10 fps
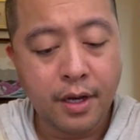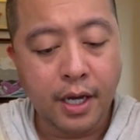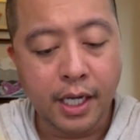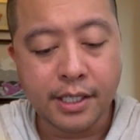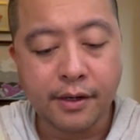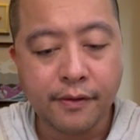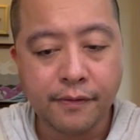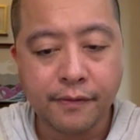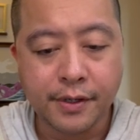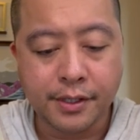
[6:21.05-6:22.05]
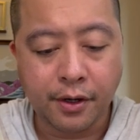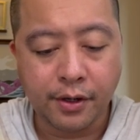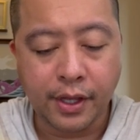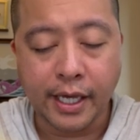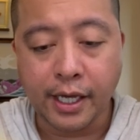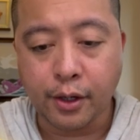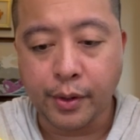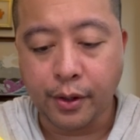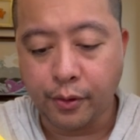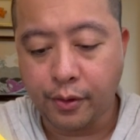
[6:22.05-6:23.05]
I should have discarded the Echoing
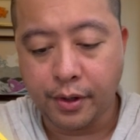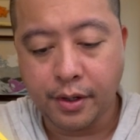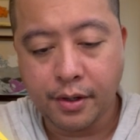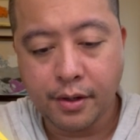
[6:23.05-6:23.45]
Horn.